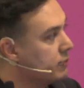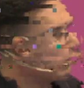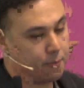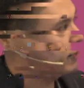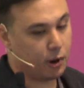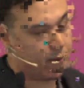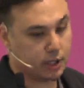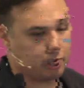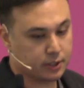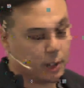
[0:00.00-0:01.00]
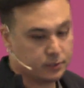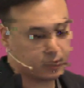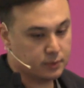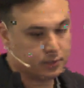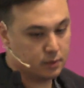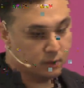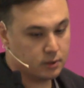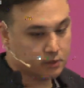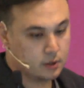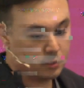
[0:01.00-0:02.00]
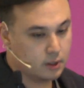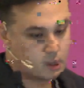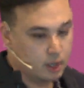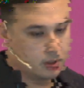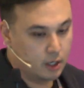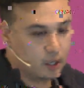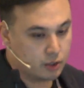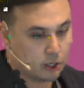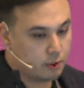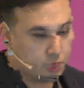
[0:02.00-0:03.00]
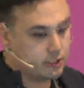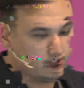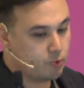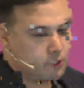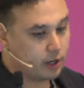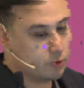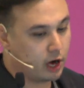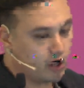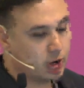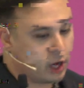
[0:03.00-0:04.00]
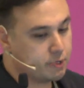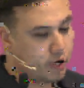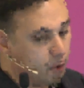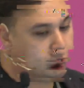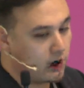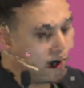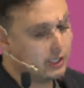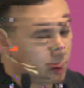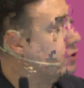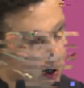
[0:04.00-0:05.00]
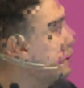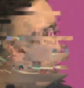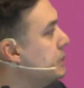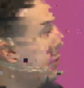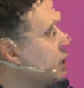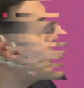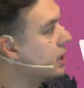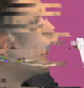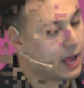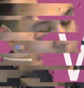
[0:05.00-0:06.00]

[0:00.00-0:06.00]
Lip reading: tracking application, because that's what a lot of people actually use with our APIs. And it's pretty easy to do. We